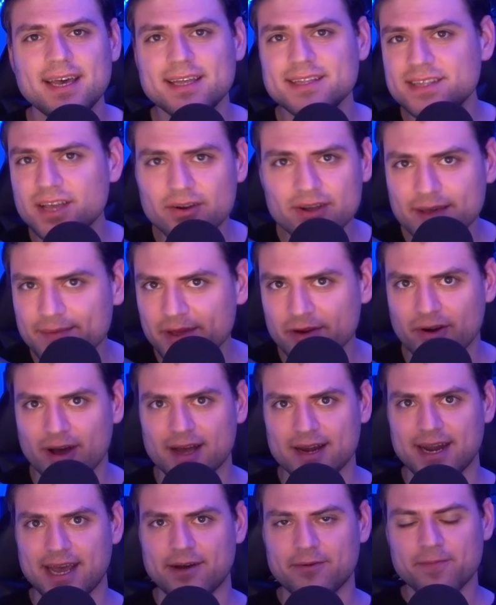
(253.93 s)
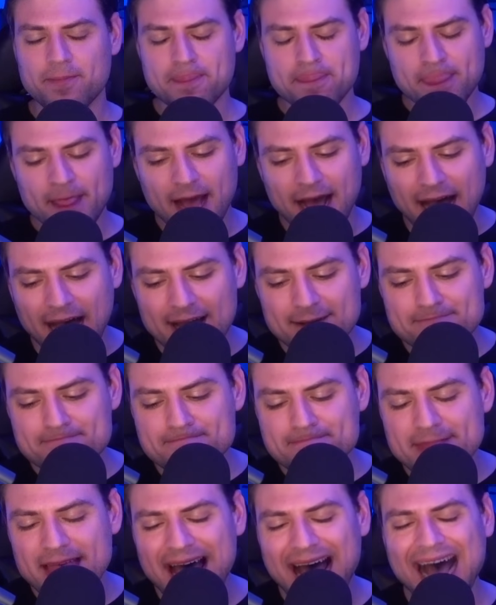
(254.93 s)
Don't get me wrong now.
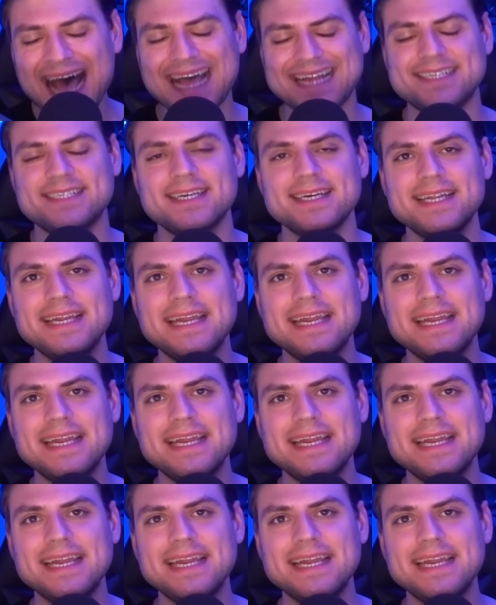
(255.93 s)
I'm not